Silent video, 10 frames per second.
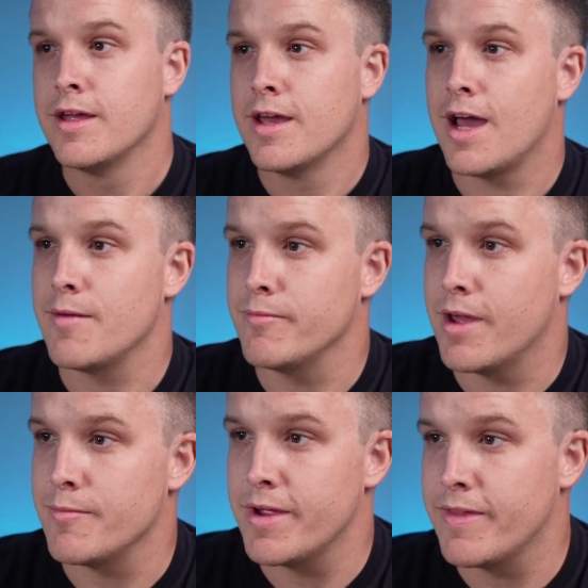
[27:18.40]

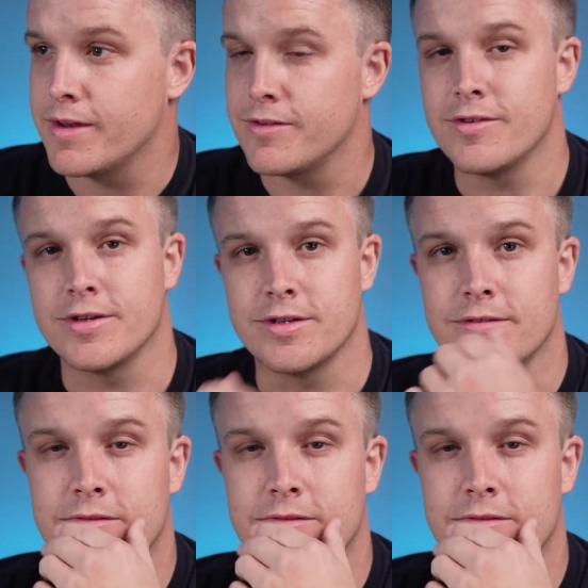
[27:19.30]
I made that decision.